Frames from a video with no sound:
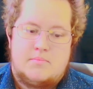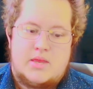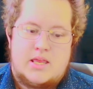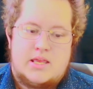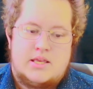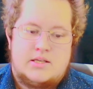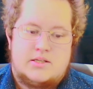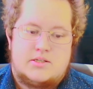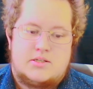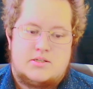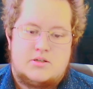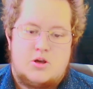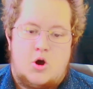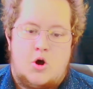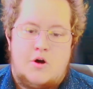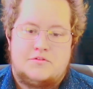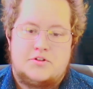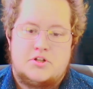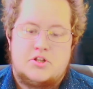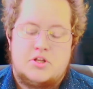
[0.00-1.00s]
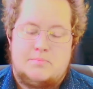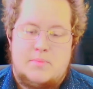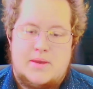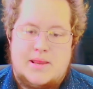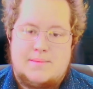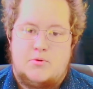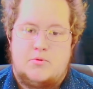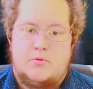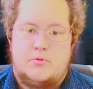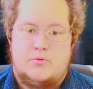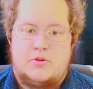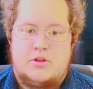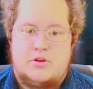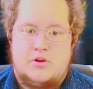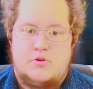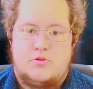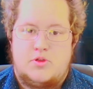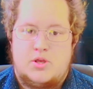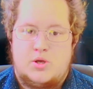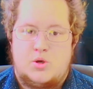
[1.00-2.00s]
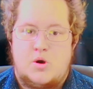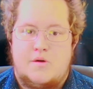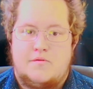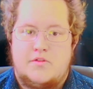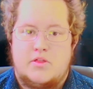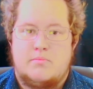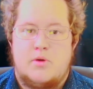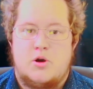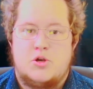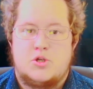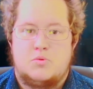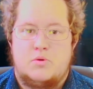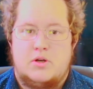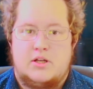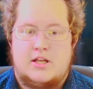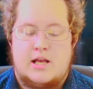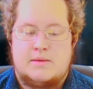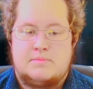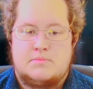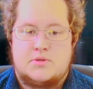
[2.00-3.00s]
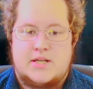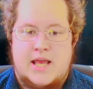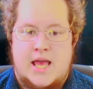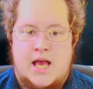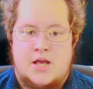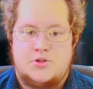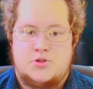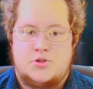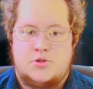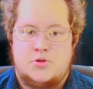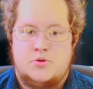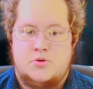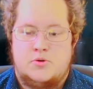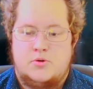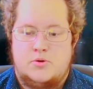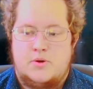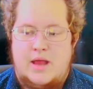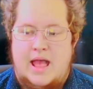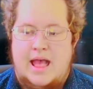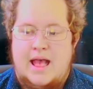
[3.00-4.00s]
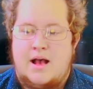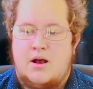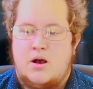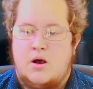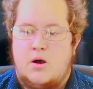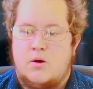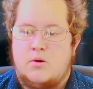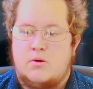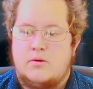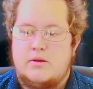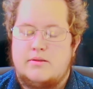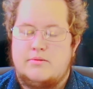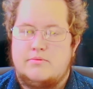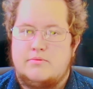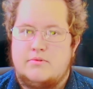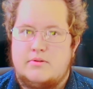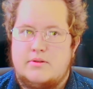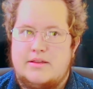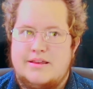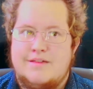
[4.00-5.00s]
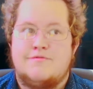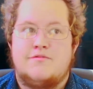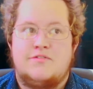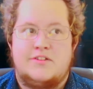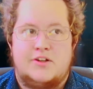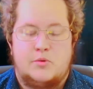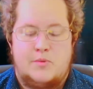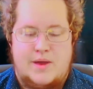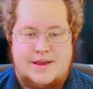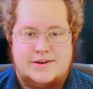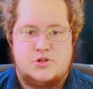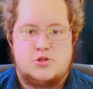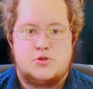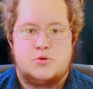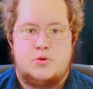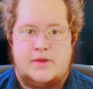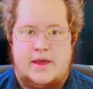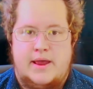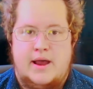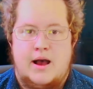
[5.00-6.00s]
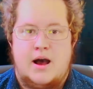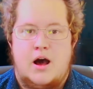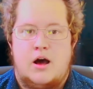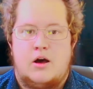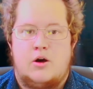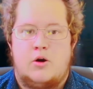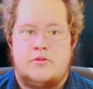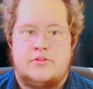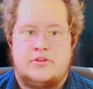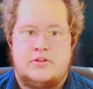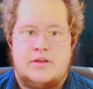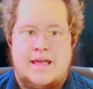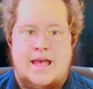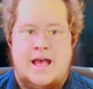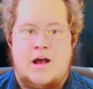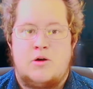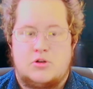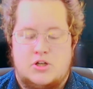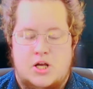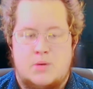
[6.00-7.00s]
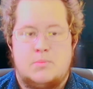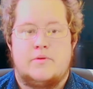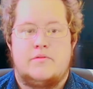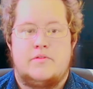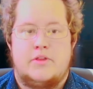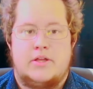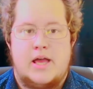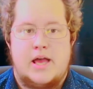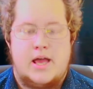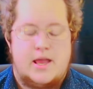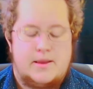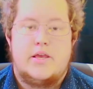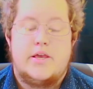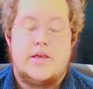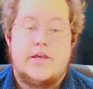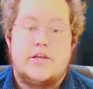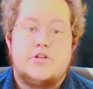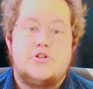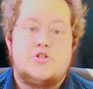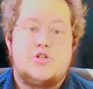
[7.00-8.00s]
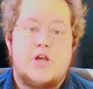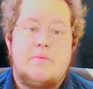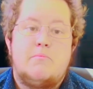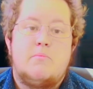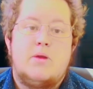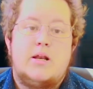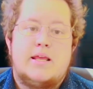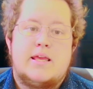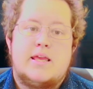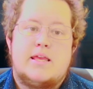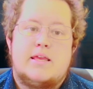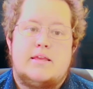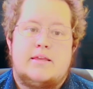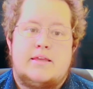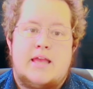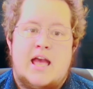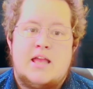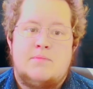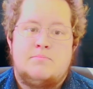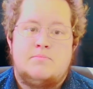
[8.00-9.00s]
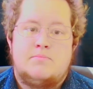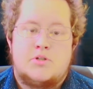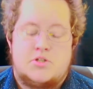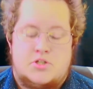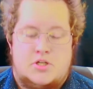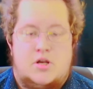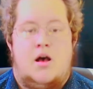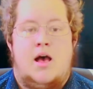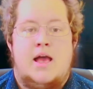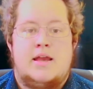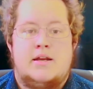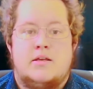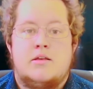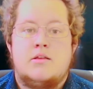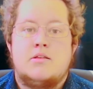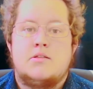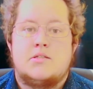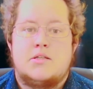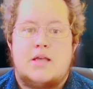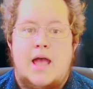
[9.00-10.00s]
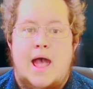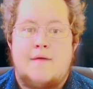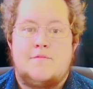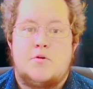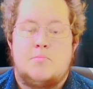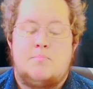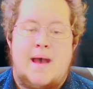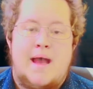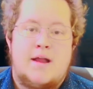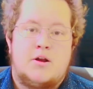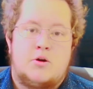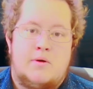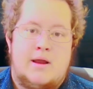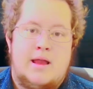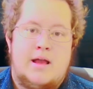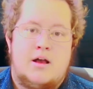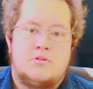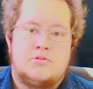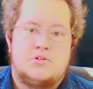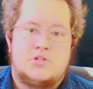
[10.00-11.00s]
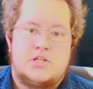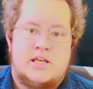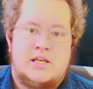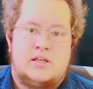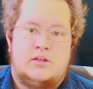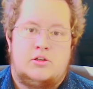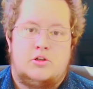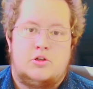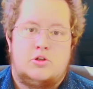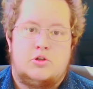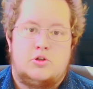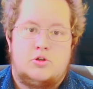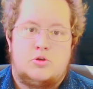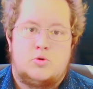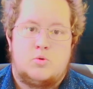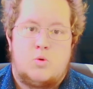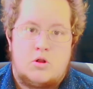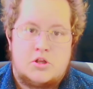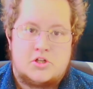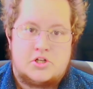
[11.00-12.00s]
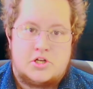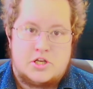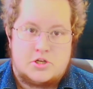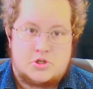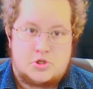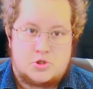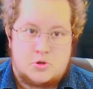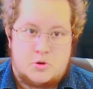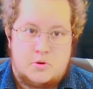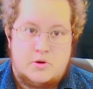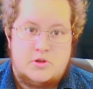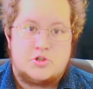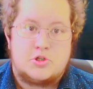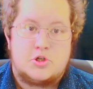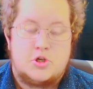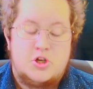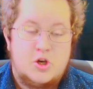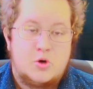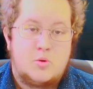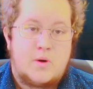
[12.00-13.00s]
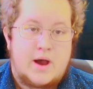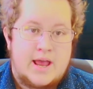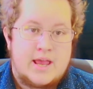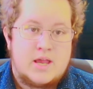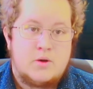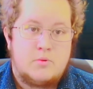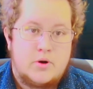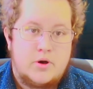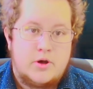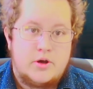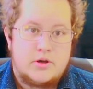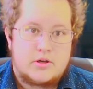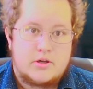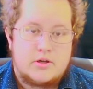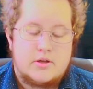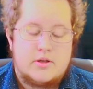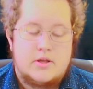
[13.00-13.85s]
is often the people that you think of the most when it comes down to how influential they are on the outcome of the game. Generally, game designers have a background in quality assurance, QA work,